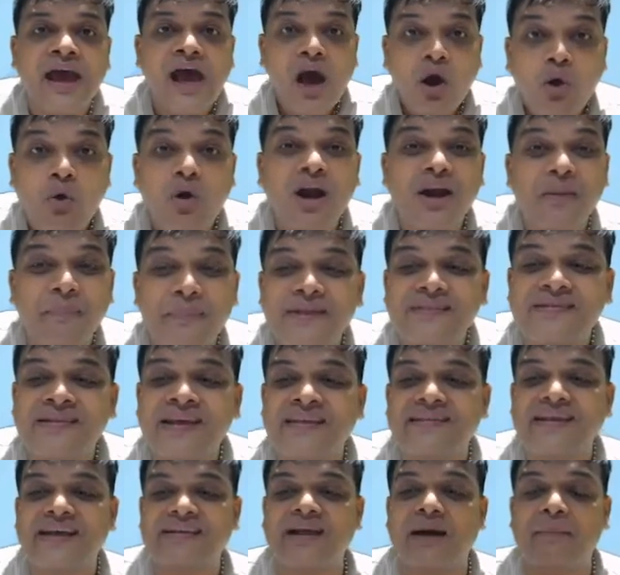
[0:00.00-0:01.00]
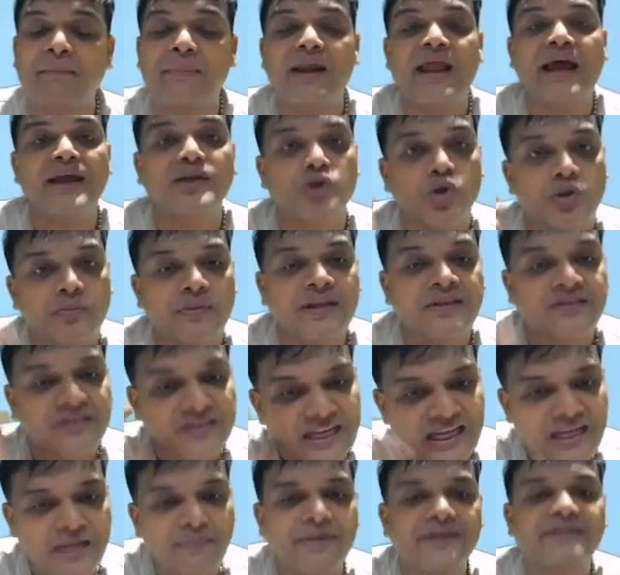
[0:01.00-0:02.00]
What business? Example, I should be in
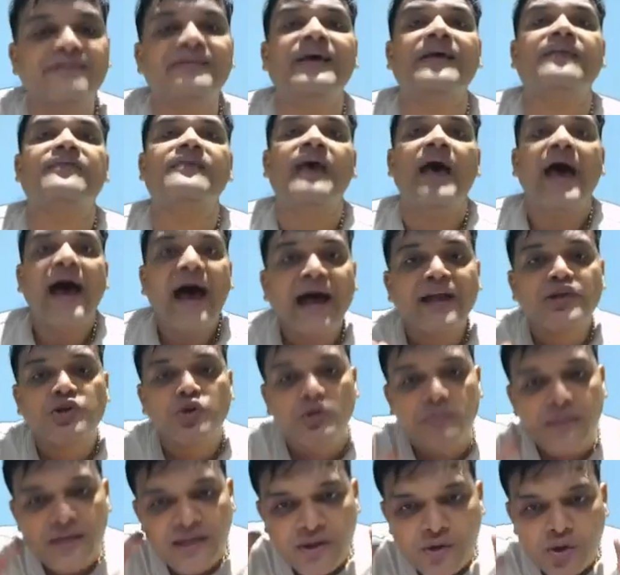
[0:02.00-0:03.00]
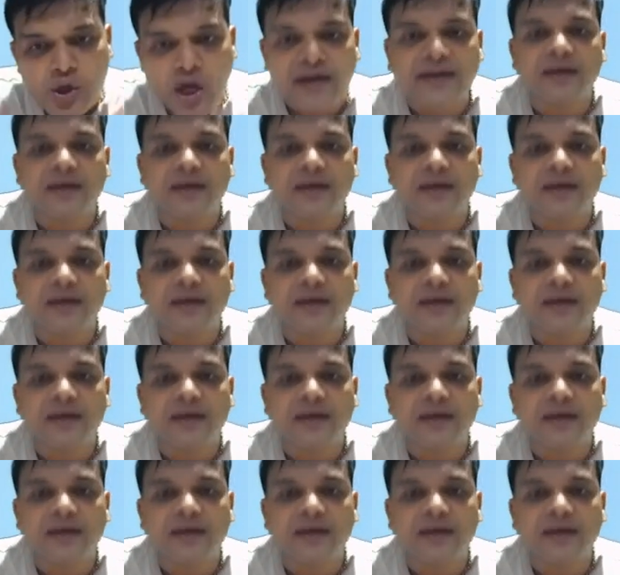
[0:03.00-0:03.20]
steel business. I should be in Tata